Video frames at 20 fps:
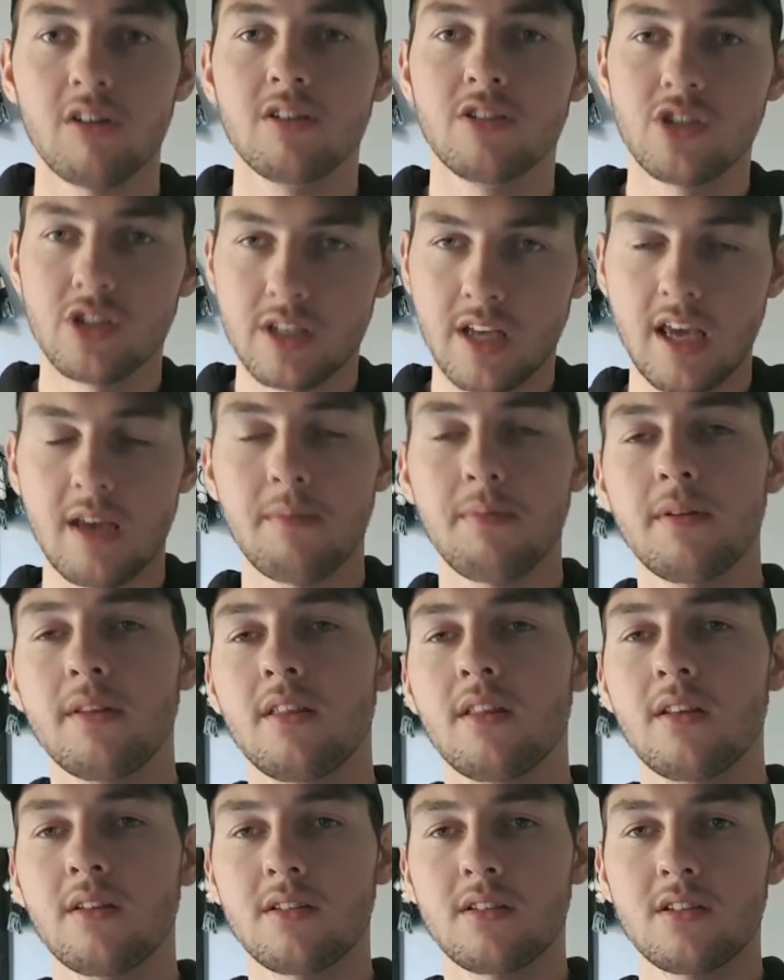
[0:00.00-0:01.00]
just
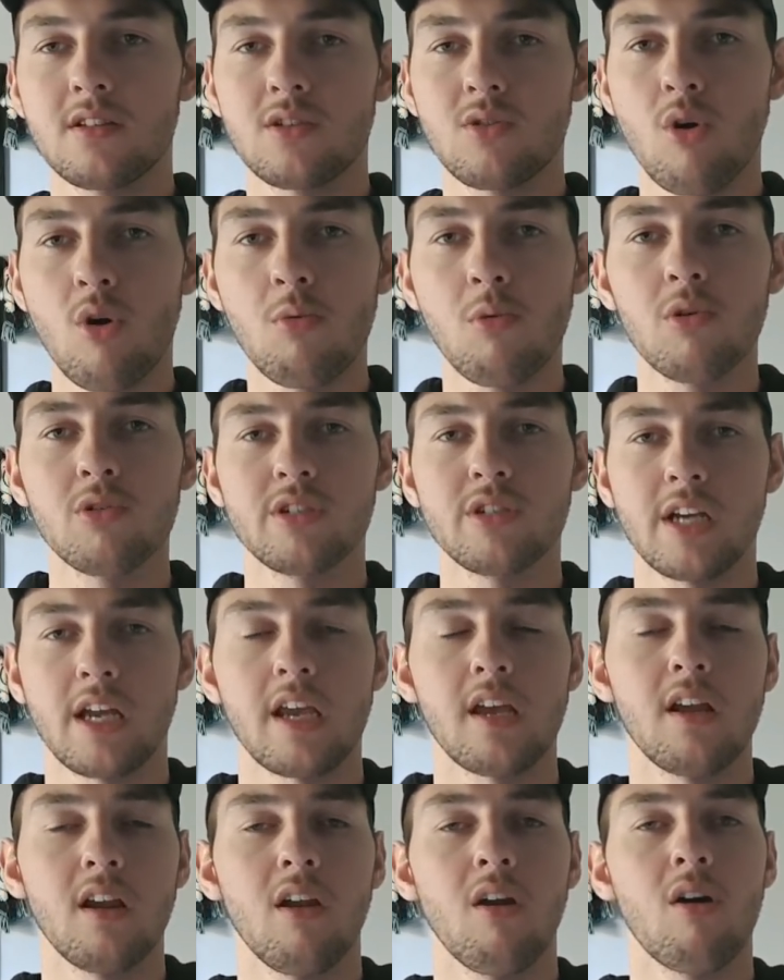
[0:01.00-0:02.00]
keeping the scoreboard
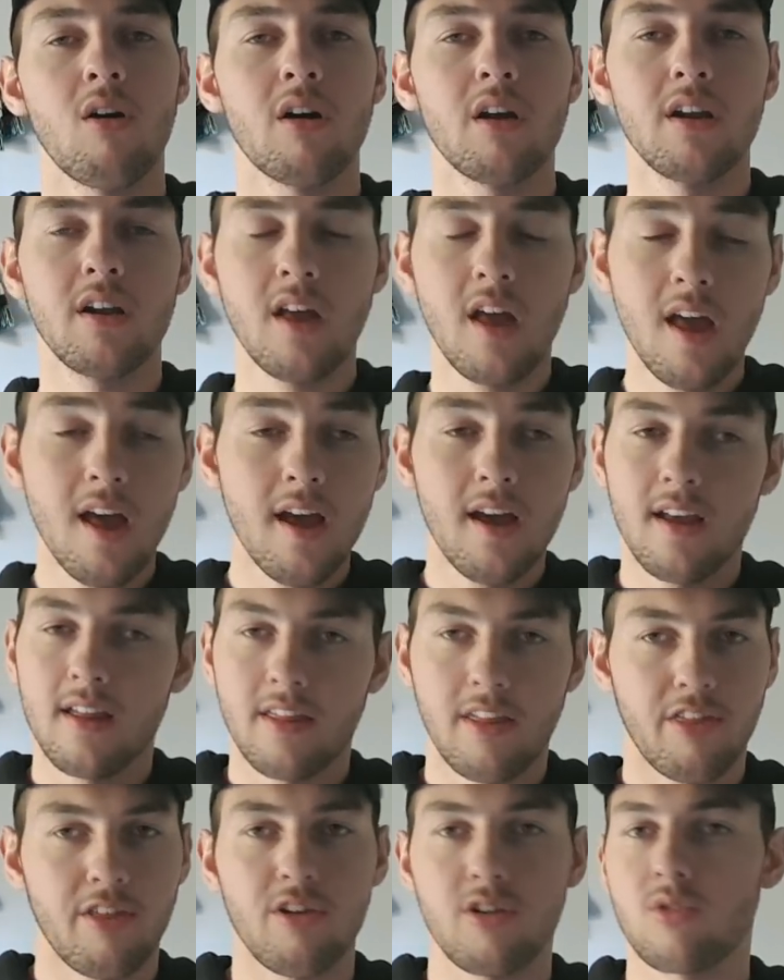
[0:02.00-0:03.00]
ticking along, and
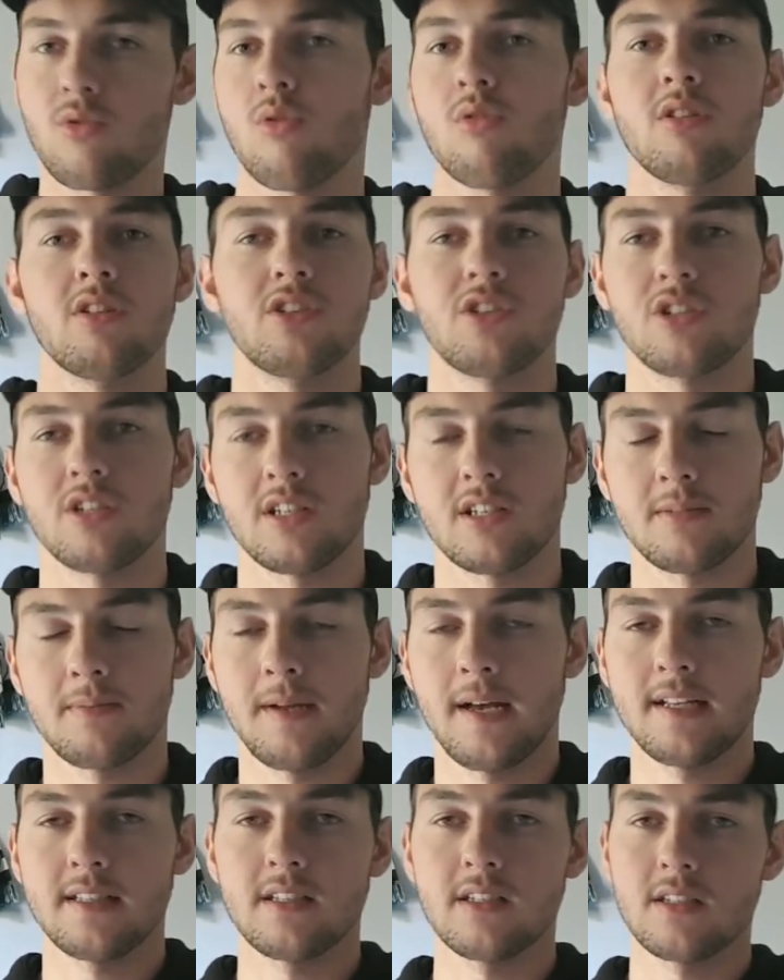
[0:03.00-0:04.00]
the third quarter just
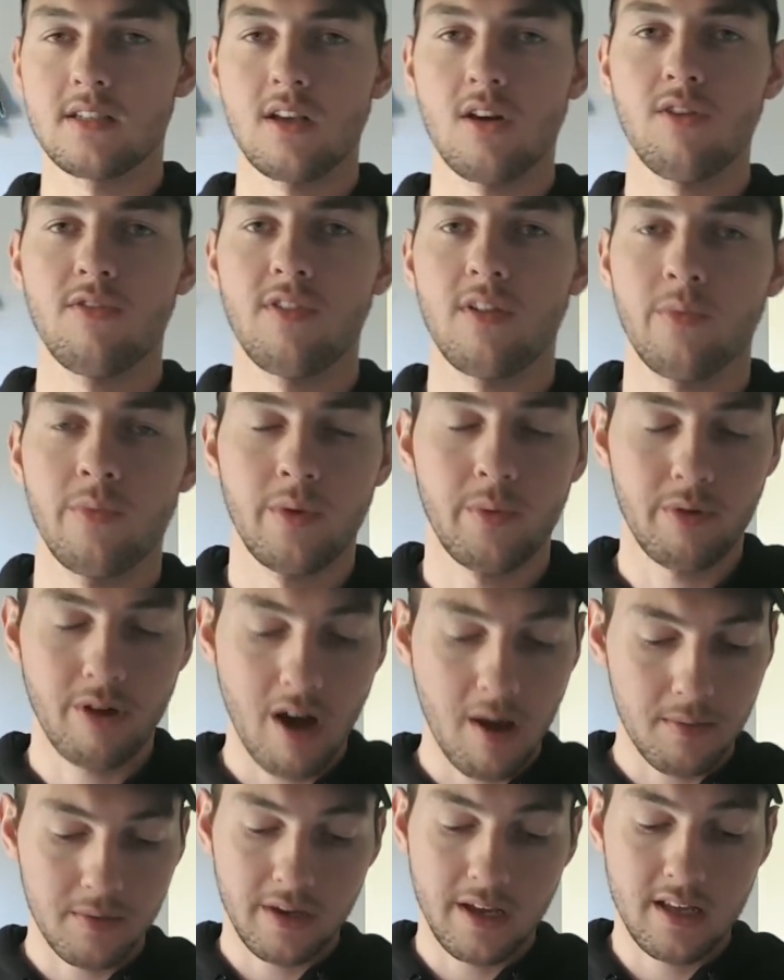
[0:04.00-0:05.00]
explains itself, and we were
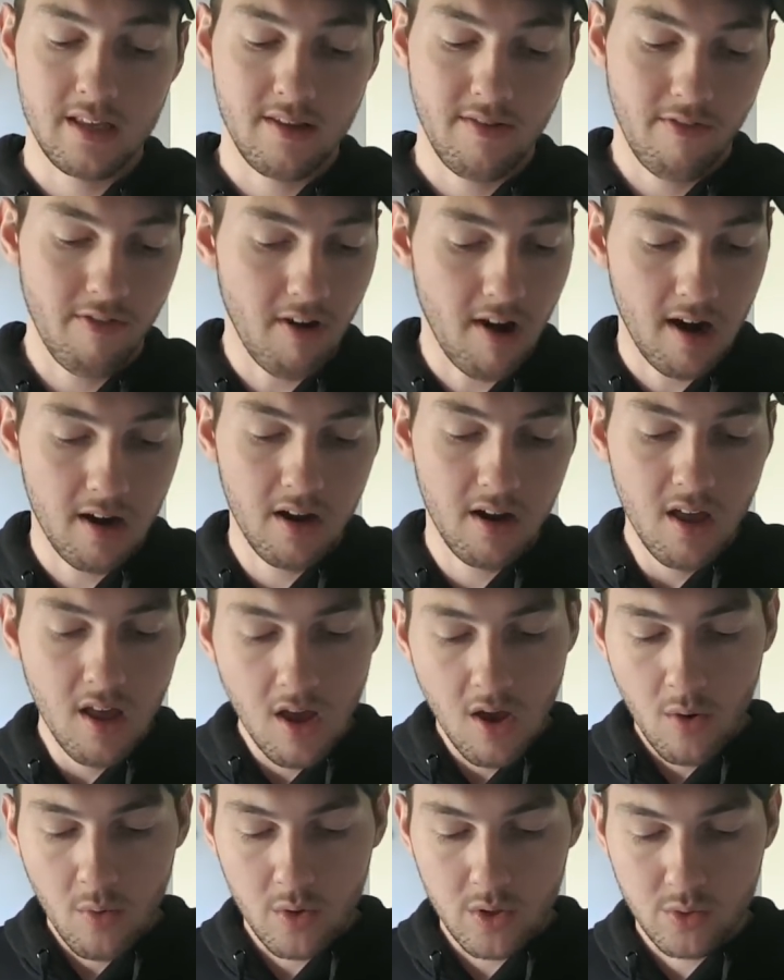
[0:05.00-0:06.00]
able to hit the front,
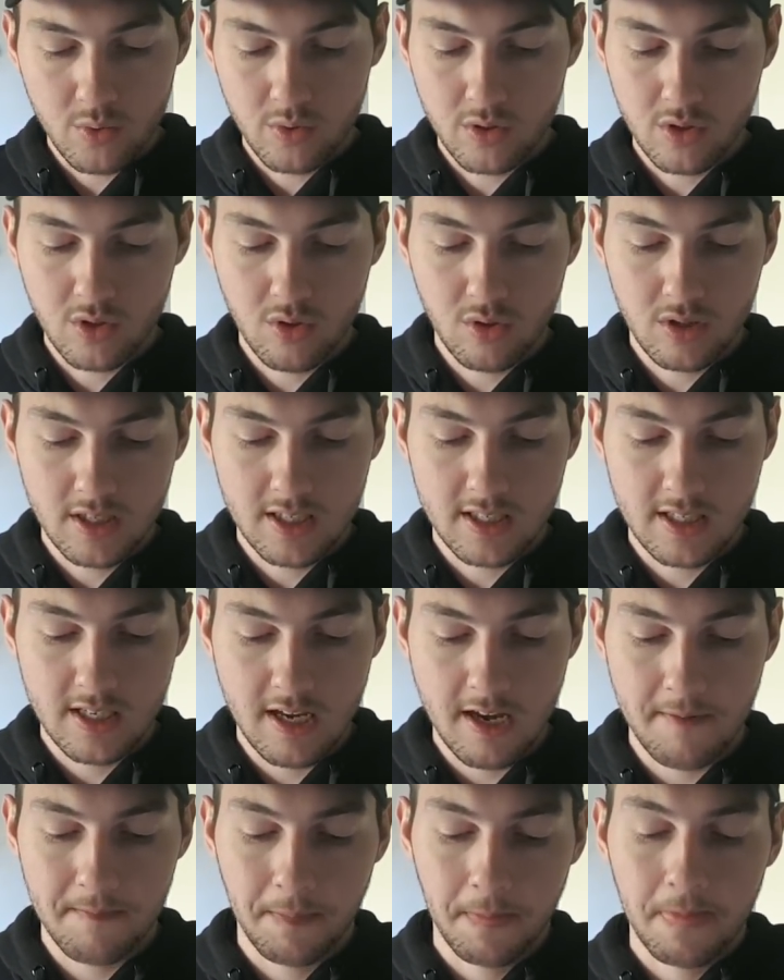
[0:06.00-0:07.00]
which was good to
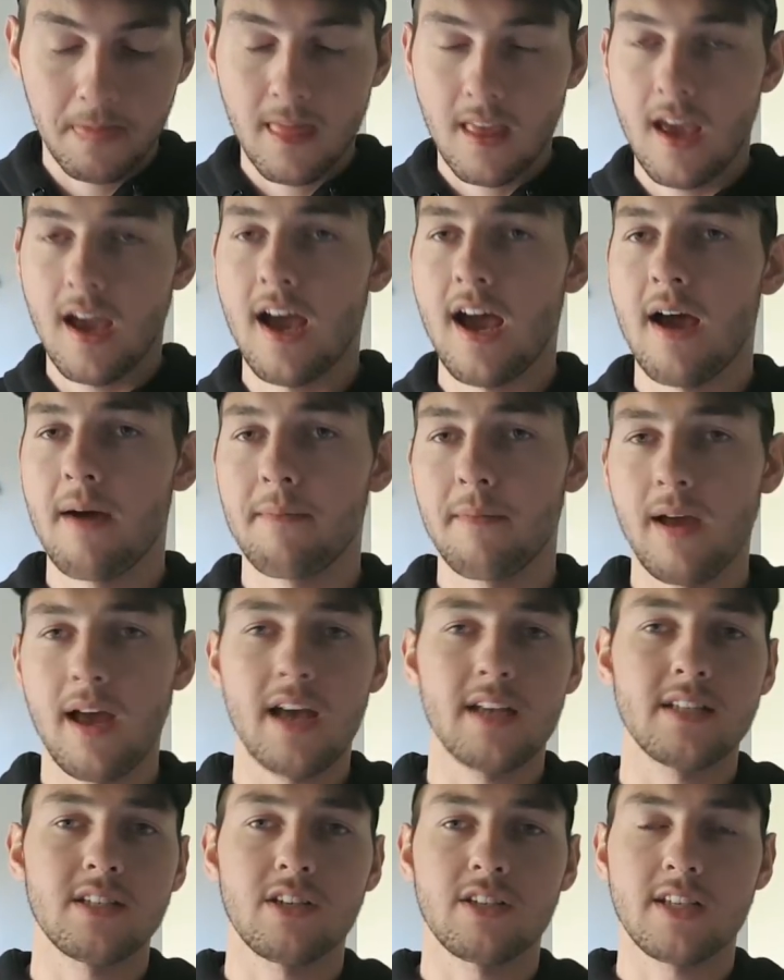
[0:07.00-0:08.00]
see.
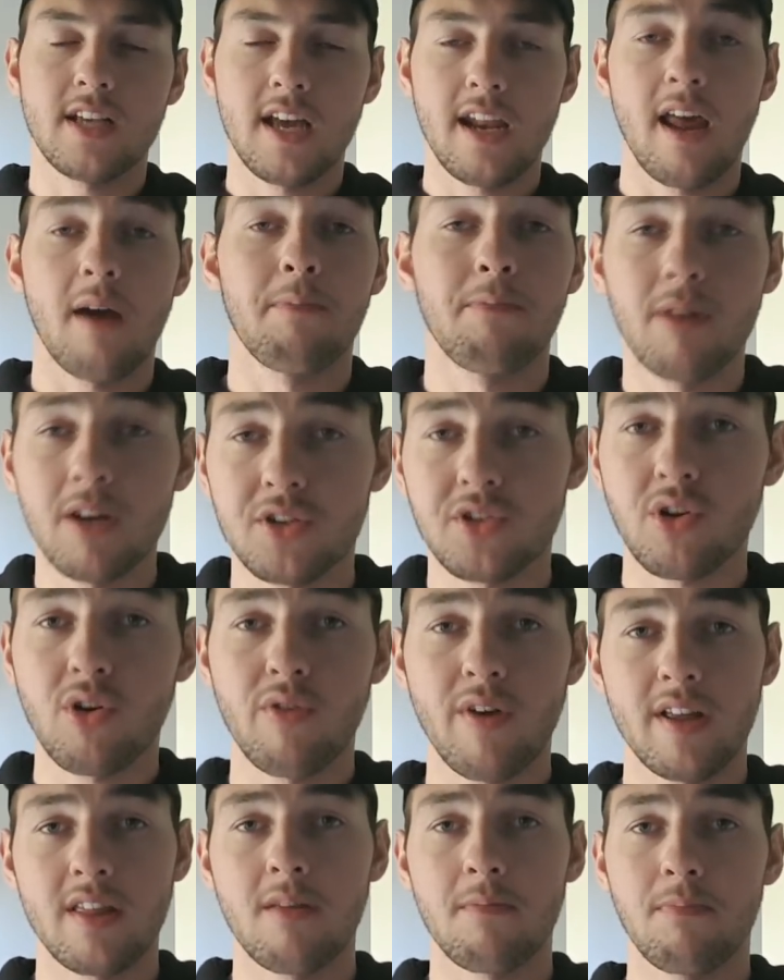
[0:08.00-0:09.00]
As I said, our pressure
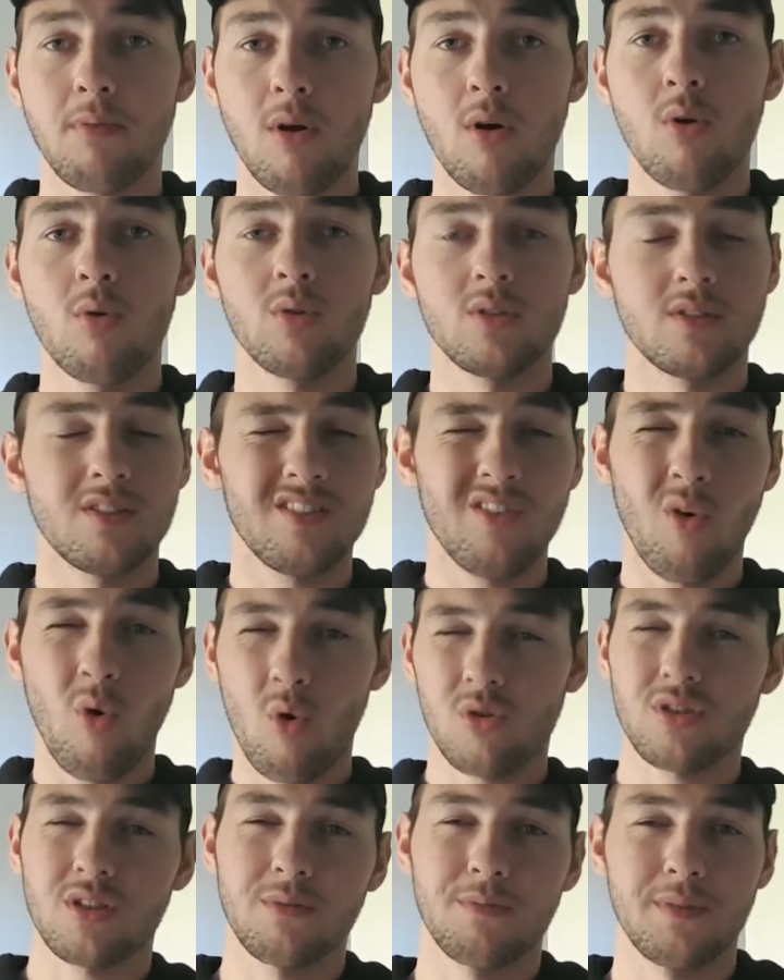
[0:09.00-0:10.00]
around the ball was
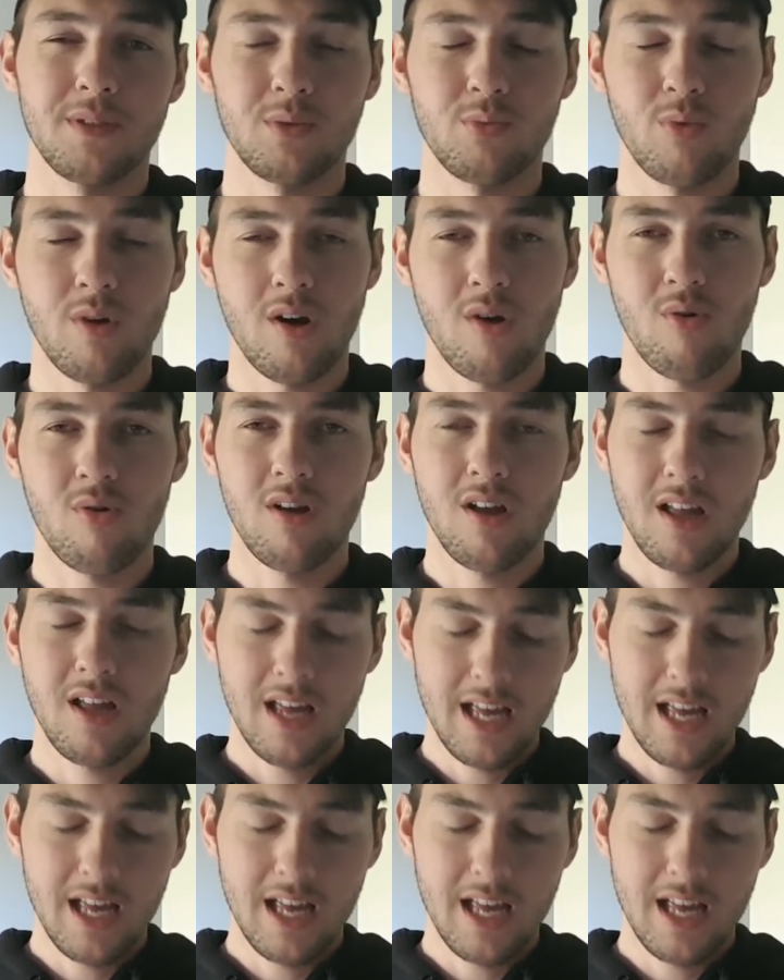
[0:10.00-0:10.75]
awesome as well,